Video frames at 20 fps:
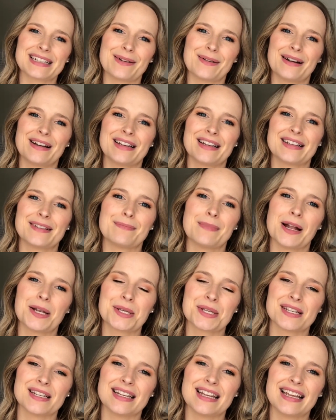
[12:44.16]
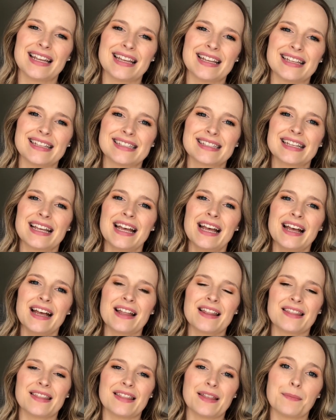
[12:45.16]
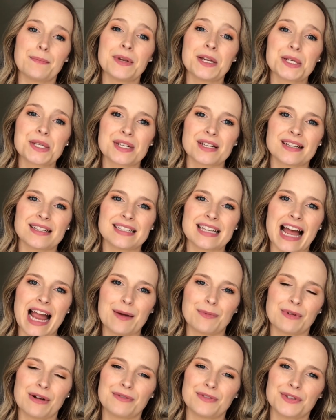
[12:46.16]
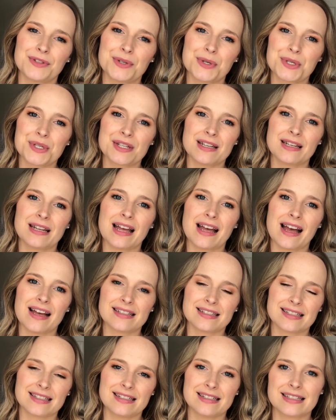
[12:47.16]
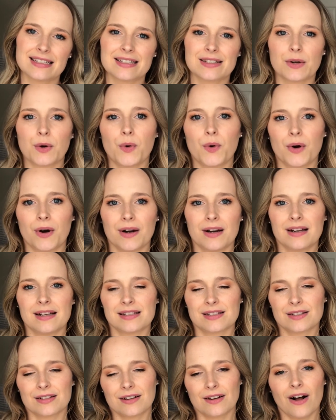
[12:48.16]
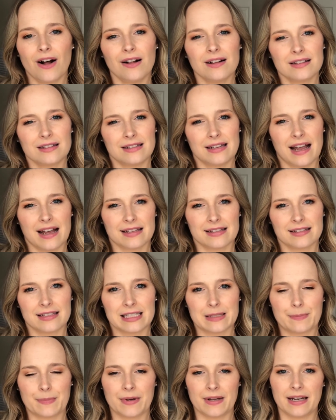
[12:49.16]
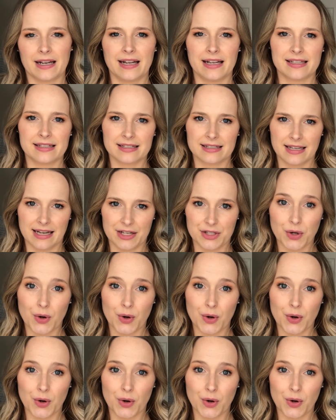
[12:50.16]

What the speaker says: I want to mention is the Missha Time Revolution Essence, or it's called an essence, but it's a